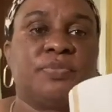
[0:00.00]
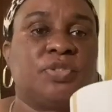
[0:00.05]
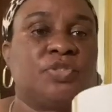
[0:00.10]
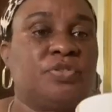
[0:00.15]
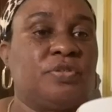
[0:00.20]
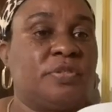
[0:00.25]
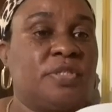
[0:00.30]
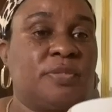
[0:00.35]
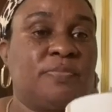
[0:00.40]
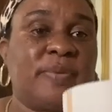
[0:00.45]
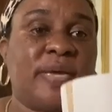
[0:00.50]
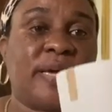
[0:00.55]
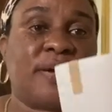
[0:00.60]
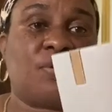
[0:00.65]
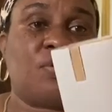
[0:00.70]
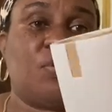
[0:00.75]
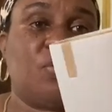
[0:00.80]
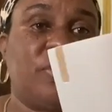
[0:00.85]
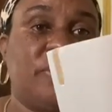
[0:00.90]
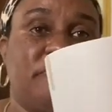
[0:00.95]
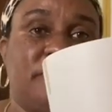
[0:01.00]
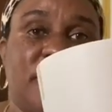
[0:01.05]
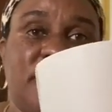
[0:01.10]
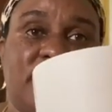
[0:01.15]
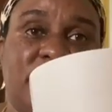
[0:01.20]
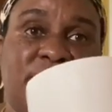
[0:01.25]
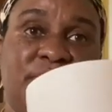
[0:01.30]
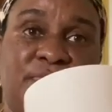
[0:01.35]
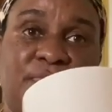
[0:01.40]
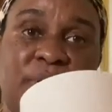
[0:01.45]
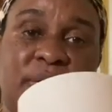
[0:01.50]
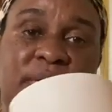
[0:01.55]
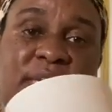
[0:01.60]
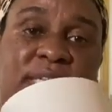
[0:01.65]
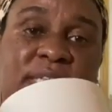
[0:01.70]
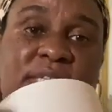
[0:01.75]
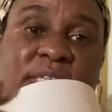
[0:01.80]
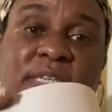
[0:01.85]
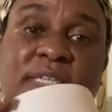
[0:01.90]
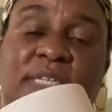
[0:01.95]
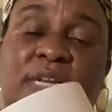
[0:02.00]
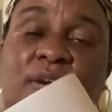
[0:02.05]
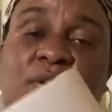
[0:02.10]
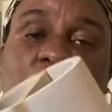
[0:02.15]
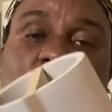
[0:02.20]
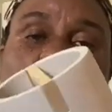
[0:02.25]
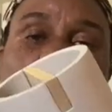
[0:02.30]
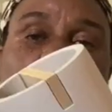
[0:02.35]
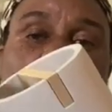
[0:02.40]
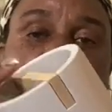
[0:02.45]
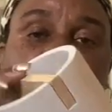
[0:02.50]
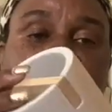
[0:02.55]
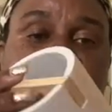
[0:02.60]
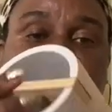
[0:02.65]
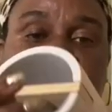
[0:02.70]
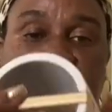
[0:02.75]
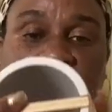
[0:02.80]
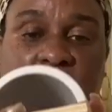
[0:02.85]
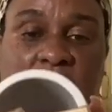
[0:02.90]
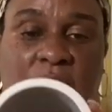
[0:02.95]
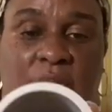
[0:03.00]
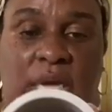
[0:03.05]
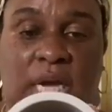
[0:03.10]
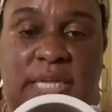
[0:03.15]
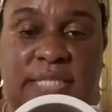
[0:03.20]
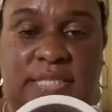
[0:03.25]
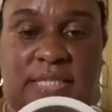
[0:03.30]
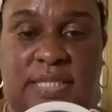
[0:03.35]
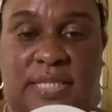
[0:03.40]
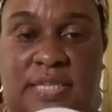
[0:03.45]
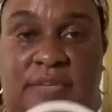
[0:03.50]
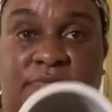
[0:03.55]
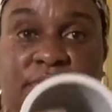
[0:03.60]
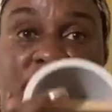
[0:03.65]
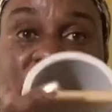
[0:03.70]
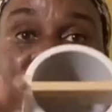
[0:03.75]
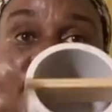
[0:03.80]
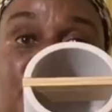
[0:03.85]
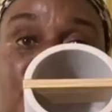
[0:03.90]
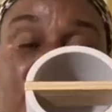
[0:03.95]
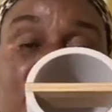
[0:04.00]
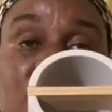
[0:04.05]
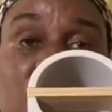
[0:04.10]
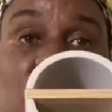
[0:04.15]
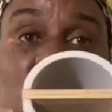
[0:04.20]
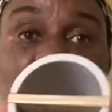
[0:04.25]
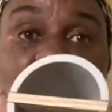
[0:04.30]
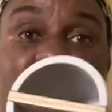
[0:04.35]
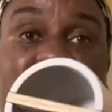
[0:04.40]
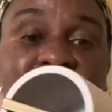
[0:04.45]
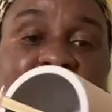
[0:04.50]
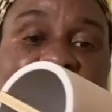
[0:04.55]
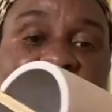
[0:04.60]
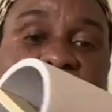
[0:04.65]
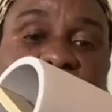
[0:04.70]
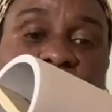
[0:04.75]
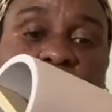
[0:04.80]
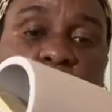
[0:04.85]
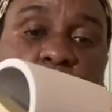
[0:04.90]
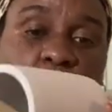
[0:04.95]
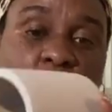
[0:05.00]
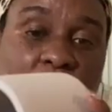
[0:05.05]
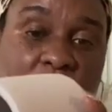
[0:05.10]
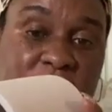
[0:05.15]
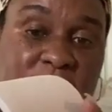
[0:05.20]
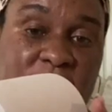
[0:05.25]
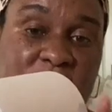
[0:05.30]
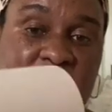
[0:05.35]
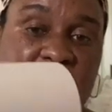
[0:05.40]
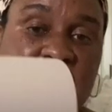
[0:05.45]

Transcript: Trust me, I couldn't believe when I see it. I could not leave it. They only had one.